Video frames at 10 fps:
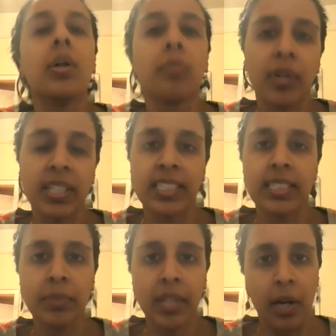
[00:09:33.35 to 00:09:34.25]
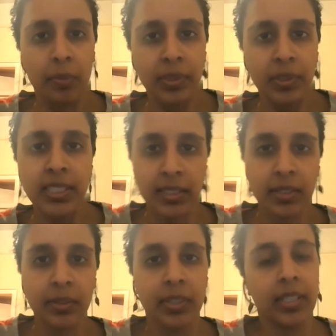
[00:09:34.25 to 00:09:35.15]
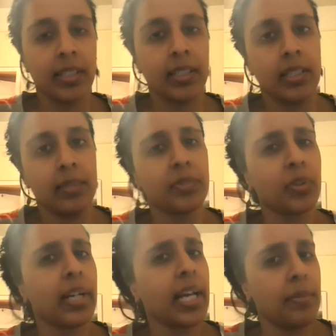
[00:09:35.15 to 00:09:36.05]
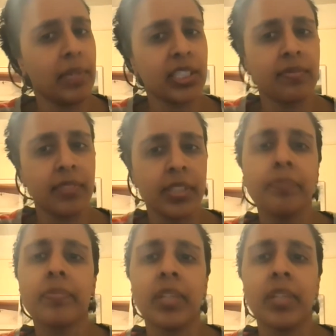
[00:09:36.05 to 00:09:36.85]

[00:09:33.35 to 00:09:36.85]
more accessible outputs, including um, short animation film,